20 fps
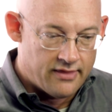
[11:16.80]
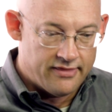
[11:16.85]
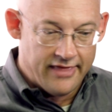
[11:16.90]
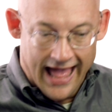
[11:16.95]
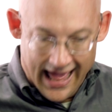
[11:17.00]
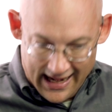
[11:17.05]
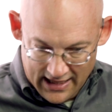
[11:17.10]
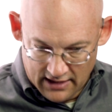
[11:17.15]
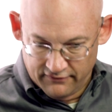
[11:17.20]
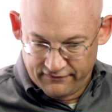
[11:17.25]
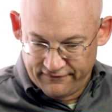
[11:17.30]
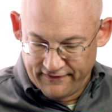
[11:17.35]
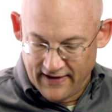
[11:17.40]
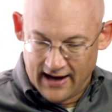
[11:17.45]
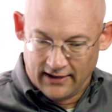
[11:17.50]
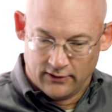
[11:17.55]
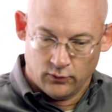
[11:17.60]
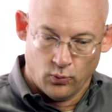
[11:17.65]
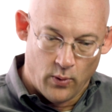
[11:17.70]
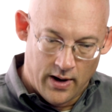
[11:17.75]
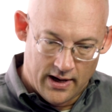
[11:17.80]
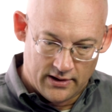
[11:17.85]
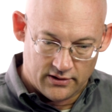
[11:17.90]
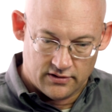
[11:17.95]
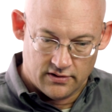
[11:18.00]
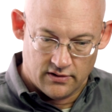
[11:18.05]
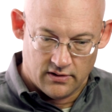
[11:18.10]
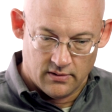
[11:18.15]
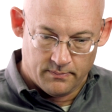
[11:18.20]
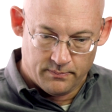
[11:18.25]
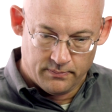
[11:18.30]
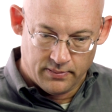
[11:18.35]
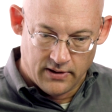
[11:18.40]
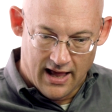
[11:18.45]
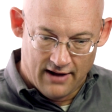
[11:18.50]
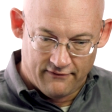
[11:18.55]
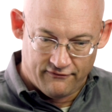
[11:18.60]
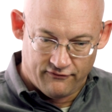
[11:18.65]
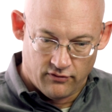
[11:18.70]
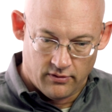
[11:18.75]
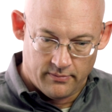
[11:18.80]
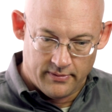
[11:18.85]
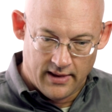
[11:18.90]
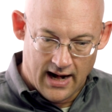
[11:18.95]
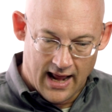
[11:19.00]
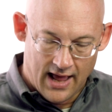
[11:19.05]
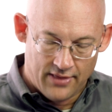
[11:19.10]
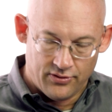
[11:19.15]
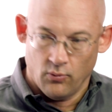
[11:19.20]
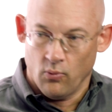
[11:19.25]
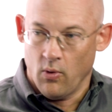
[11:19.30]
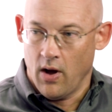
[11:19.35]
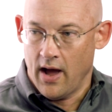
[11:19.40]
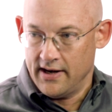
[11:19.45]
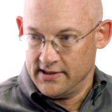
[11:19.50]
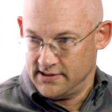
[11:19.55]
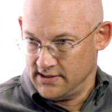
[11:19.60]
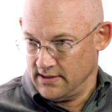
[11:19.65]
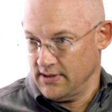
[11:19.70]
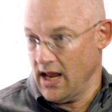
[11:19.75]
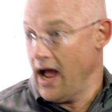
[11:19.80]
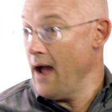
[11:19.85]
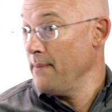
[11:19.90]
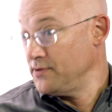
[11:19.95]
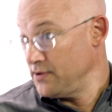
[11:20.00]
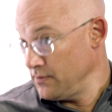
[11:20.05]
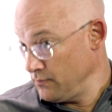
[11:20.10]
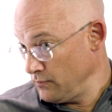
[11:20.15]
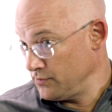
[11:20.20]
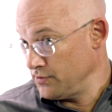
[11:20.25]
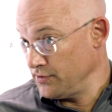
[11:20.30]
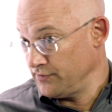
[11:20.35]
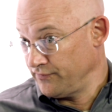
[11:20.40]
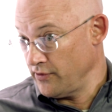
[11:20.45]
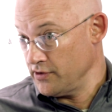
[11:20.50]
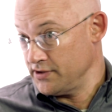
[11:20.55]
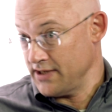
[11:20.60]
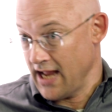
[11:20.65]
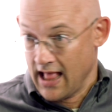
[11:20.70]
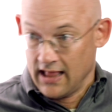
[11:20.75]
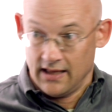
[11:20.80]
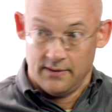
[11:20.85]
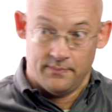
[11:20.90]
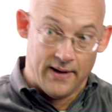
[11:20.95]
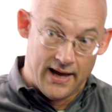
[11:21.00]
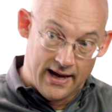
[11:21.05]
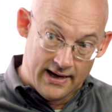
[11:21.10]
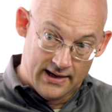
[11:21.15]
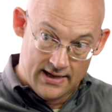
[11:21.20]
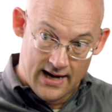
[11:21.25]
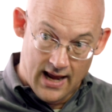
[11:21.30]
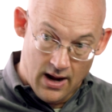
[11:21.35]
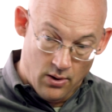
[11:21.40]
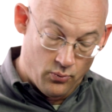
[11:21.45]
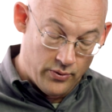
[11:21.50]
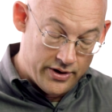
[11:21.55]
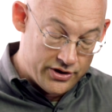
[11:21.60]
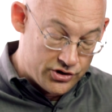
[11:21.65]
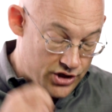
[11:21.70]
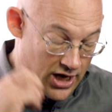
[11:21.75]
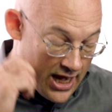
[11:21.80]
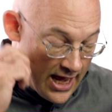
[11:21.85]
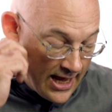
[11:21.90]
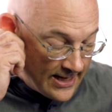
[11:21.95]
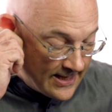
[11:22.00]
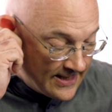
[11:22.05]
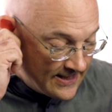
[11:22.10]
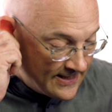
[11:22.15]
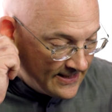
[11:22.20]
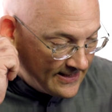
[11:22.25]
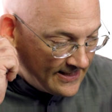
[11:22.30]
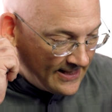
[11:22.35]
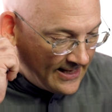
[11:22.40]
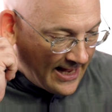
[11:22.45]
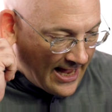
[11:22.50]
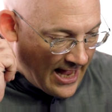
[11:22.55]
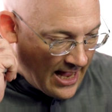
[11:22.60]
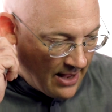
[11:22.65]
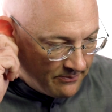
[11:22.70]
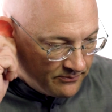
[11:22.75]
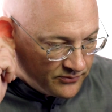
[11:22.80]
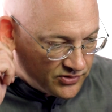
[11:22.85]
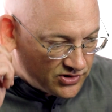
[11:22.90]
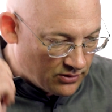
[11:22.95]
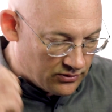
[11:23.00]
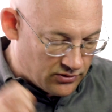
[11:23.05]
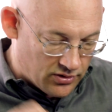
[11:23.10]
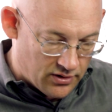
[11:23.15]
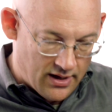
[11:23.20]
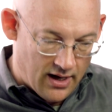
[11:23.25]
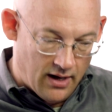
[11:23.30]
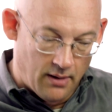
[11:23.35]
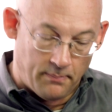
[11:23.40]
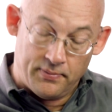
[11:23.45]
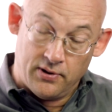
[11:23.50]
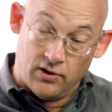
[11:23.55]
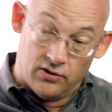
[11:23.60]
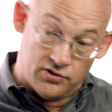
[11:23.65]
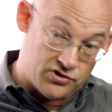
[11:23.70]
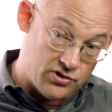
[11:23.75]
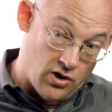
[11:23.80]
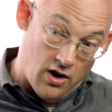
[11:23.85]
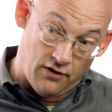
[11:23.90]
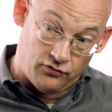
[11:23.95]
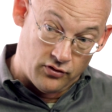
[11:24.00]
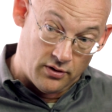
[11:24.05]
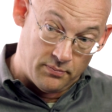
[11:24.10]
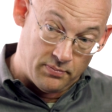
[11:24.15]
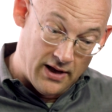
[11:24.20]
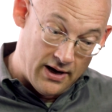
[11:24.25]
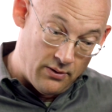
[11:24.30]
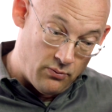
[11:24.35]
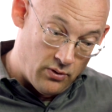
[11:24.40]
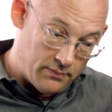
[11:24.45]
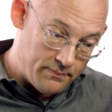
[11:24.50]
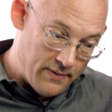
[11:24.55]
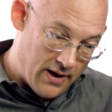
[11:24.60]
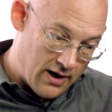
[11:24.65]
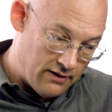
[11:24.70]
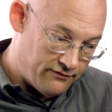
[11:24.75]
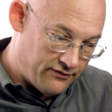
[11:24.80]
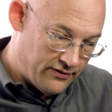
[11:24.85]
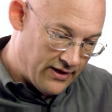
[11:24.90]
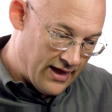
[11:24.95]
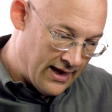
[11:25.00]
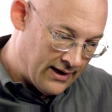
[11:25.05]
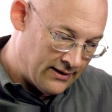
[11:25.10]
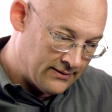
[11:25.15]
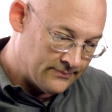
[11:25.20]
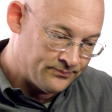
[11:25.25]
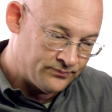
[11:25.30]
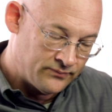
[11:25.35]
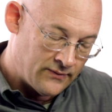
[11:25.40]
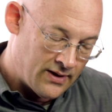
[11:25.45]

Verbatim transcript: That in fact went to the platform that had the widest adoption, which was first Alipay and now WeChat. Um, so it turned out a pure software play worked better for that.